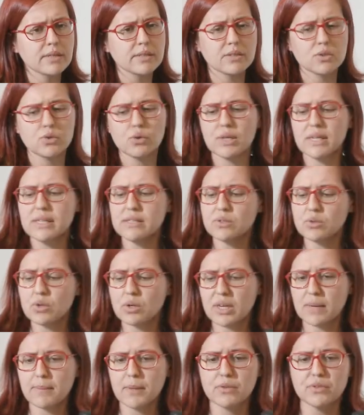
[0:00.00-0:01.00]
So let's
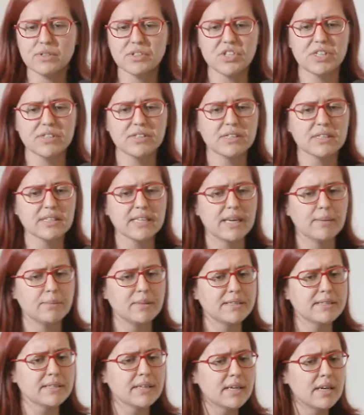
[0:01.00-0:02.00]
talk about generally a
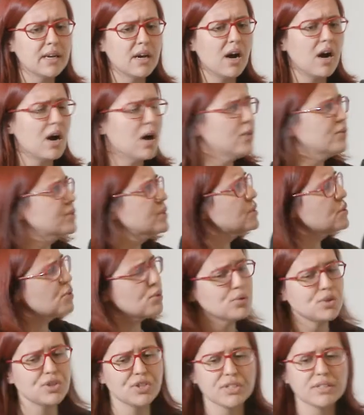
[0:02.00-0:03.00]
bit how the
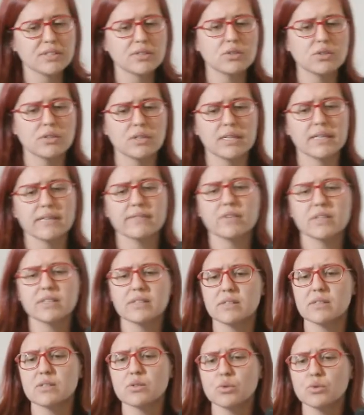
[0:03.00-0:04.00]
solution,
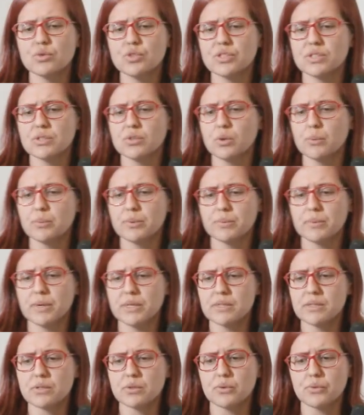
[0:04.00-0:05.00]
what the solution
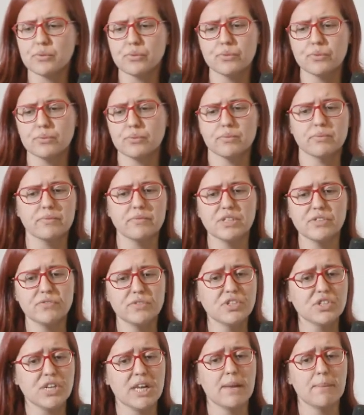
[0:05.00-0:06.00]
compromises of
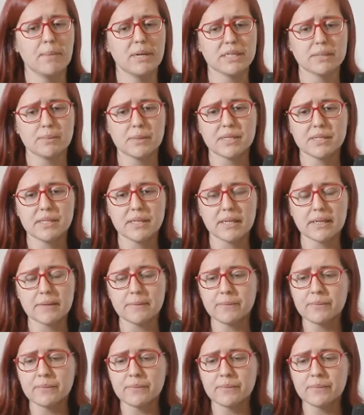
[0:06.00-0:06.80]
which elements basically.